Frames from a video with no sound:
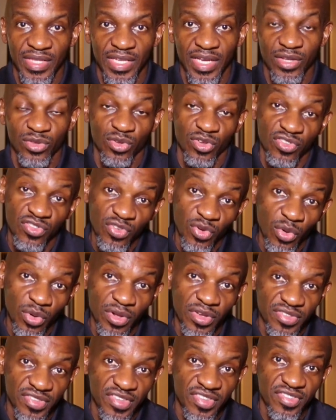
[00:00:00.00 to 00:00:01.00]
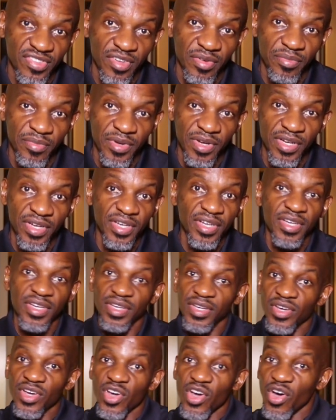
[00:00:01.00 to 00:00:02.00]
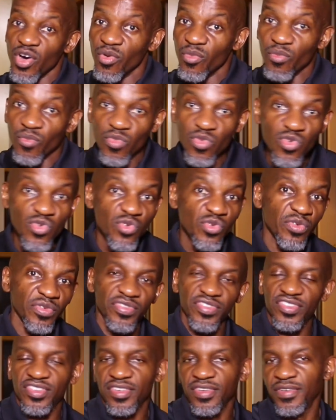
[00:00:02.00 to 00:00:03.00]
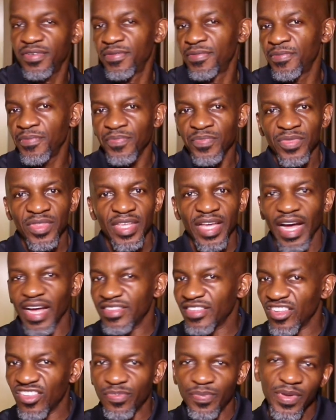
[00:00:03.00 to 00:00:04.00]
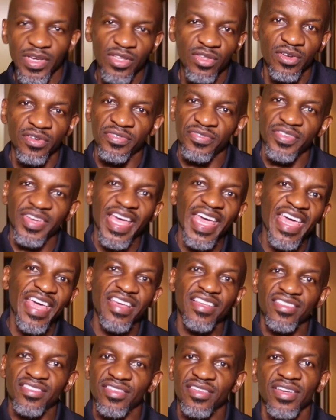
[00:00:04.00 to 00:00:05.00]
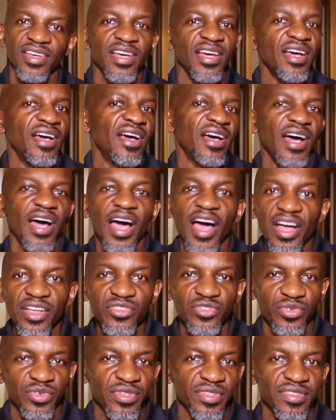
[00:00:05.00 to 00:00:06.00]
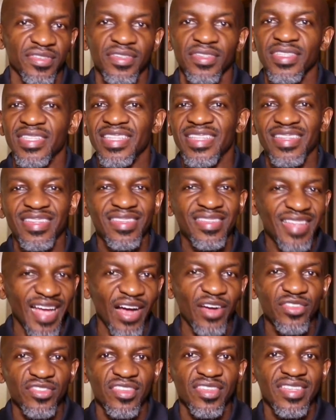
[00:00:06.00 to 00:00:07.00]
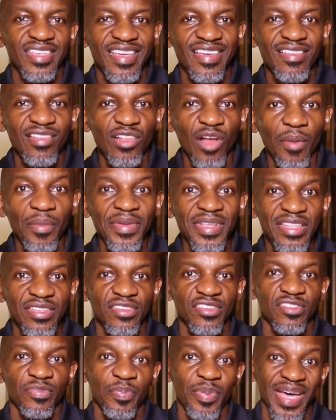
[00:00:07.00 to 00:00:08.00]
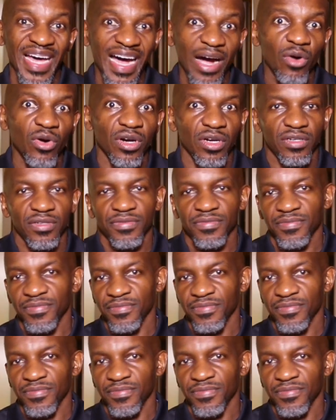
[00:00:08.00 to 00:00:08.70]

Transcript: And the solar system moves at a speed of 800,000 kilometers per hour.